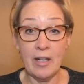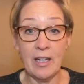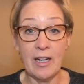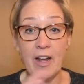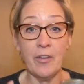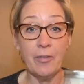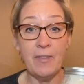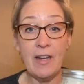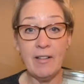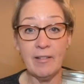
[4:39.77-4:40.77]
can either
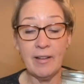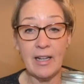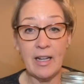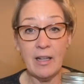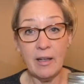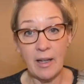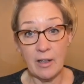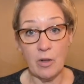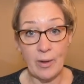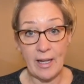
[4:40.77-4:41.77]
feed this again and
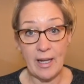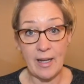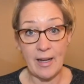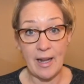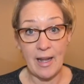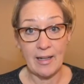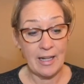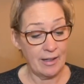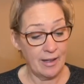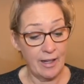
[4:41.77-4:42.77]
go ahead and
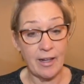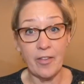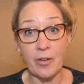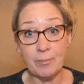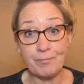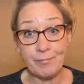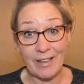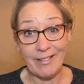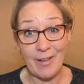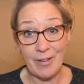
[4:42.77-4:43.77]
get another
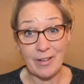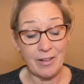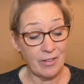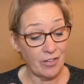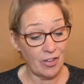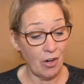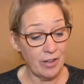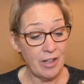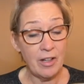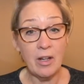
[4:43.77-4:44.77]
leaven
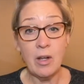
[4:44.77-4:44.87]
started.